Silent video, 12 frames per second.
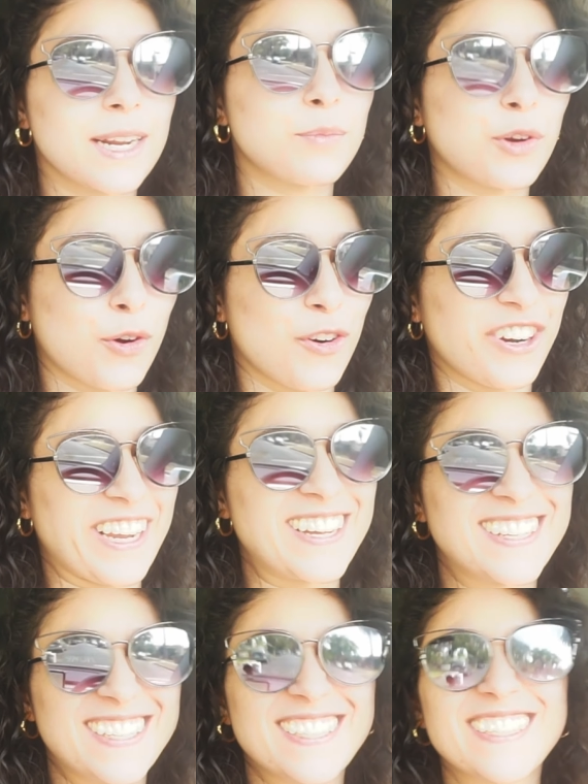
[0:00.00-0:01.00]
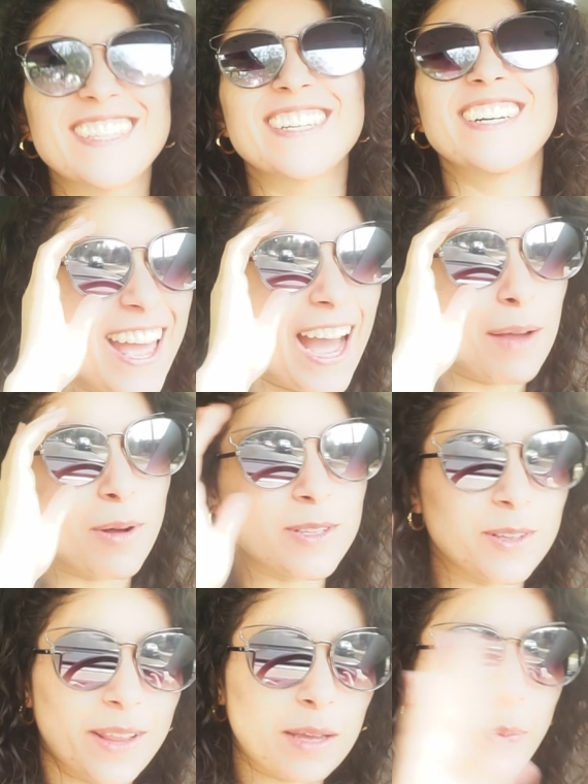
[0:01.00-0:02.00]
that I'm recording. I'm
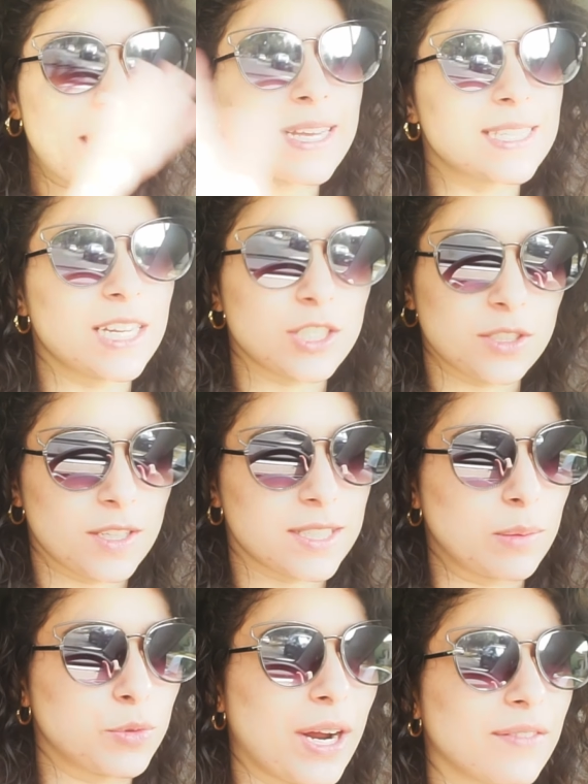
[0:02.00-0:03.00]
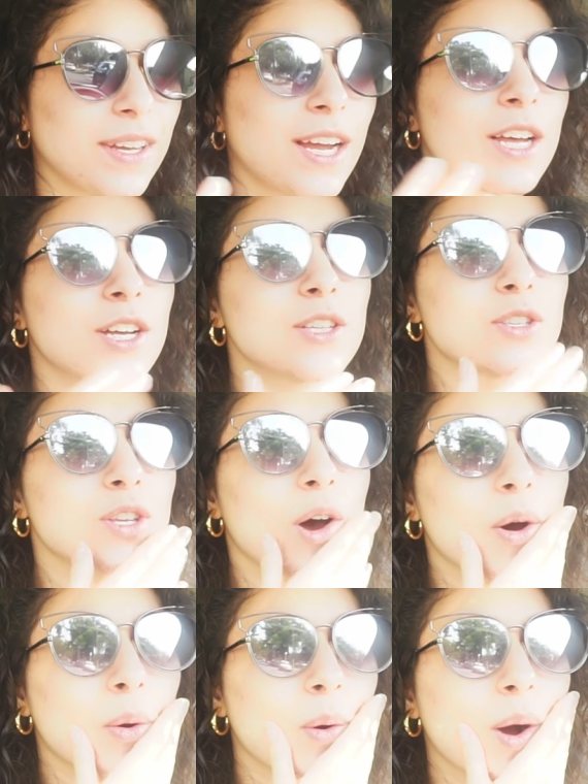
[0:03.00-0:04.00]
also like paying attention because I'm driving.
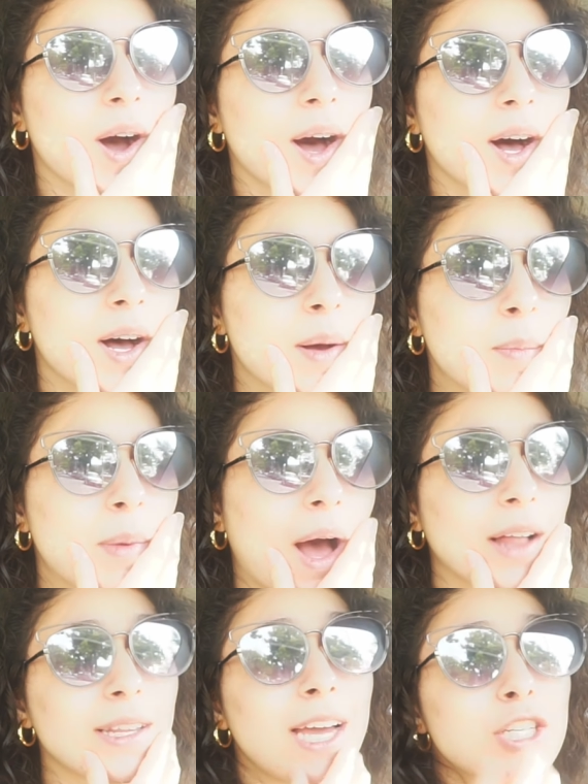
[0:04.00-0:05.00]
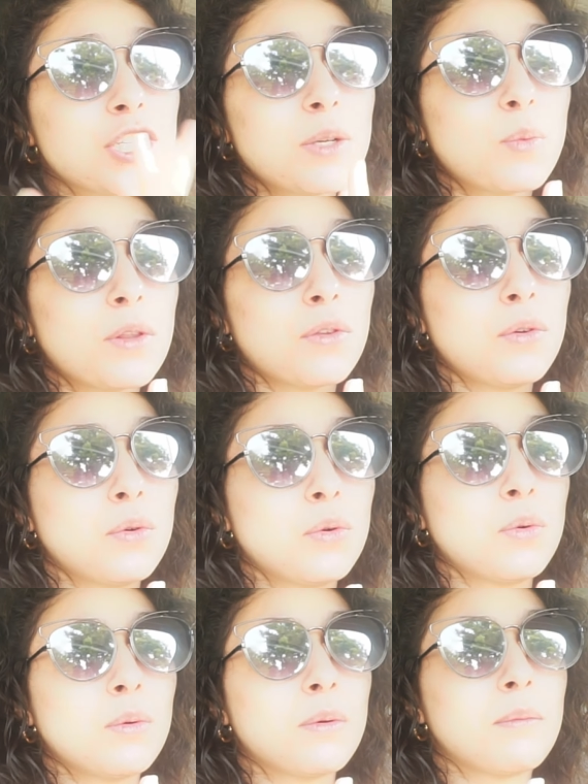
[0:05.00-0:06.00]
So um, I'll catch in with
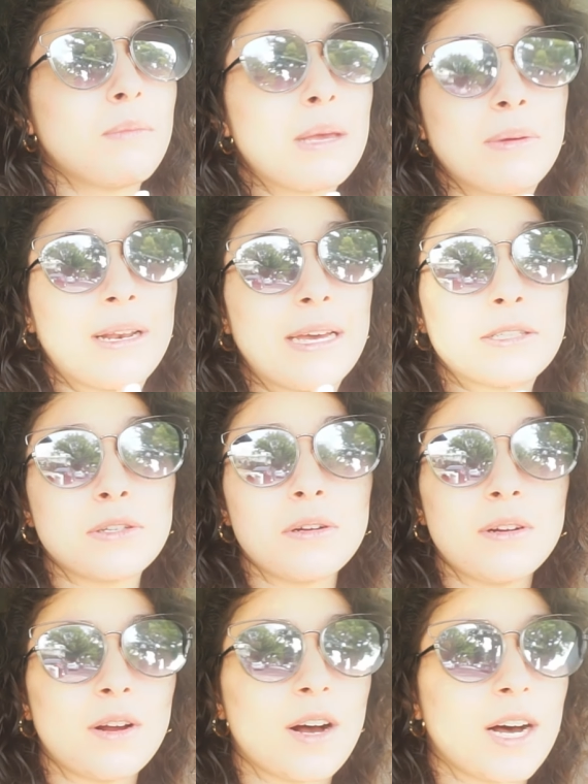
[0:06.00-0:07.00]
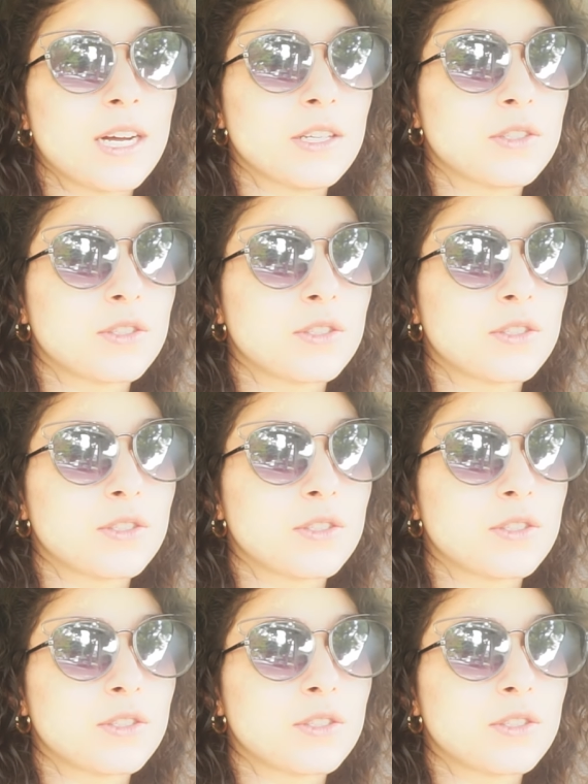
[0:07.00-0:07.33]
you maybe later uh,